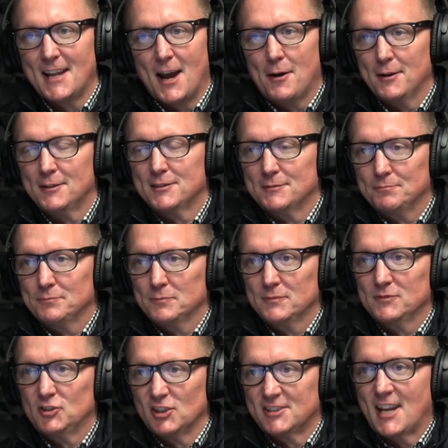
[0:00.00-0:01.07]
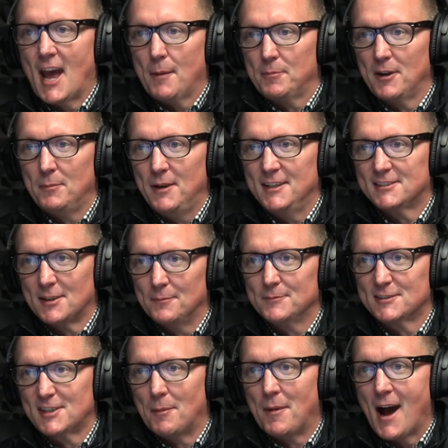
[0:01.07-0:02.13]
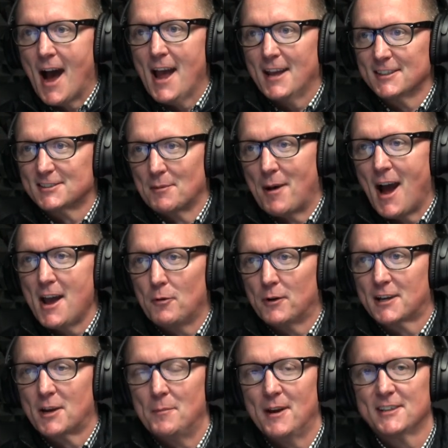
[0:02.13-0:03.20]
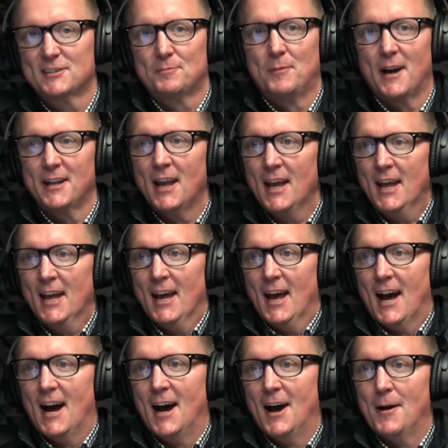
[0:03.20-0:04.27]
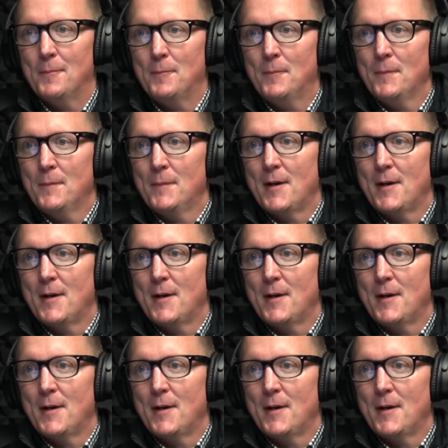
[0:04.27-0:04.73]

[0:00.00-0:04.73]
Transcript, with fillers: Now it yeah, just happened to be some some, I, some Iowa commits, but um,